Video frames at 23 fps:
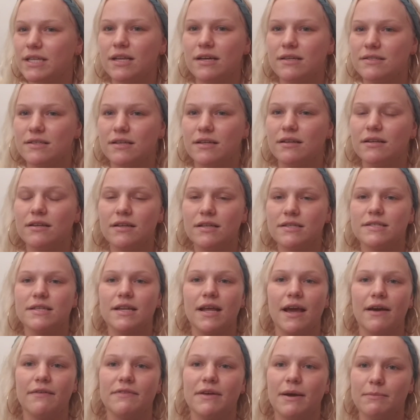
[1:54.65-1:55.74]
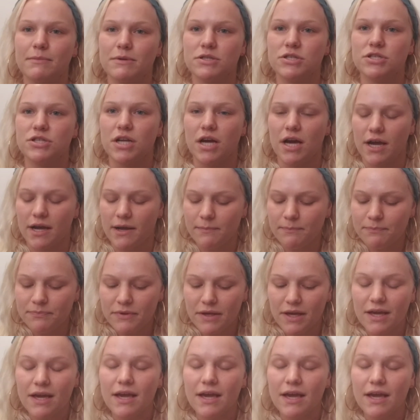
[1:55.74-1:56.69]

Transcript: doesn't have that much time.